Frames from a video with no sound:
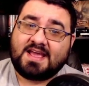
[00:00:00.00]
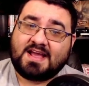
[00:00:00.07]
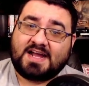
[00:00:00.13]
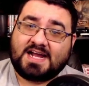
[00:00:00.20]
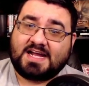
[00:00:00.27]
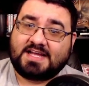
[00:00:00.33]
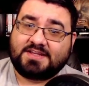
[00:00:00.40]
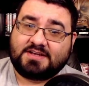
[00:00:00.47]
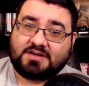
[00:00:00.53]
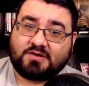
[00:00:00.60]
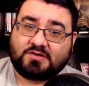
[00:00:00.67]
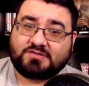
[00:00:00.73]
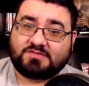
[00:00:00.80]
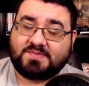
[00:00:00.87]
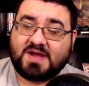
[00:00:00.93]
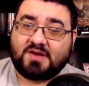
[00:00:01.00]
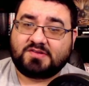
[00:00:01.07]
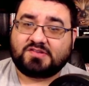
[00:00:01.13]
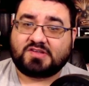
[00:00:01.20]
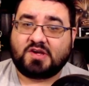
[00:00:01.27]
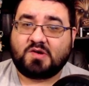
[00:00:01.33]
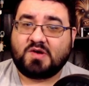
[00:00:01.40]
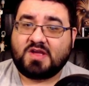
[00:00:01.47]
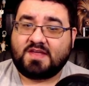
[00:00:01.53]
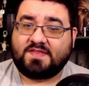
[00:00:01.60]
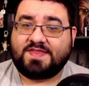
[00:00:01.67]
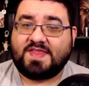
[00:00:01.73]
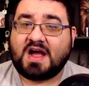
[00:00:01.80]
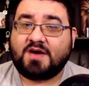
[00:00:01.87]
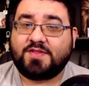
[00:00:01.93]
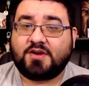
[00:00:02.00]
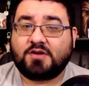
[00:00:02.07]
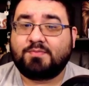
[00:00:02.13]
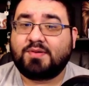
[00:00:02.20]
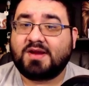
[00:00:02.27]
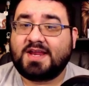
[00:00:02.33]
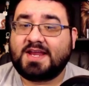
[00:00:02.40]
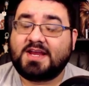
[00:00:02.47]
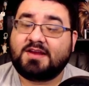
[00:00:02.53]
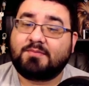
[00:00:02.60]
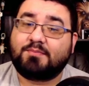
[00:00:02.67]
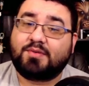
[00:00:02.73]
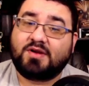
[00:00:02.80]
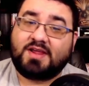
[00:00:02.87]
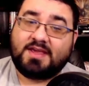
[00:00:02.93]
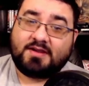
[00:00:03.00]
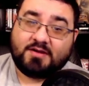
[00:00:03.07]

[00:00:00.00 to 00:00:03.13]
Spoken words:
the girl smelled. So now they're bullying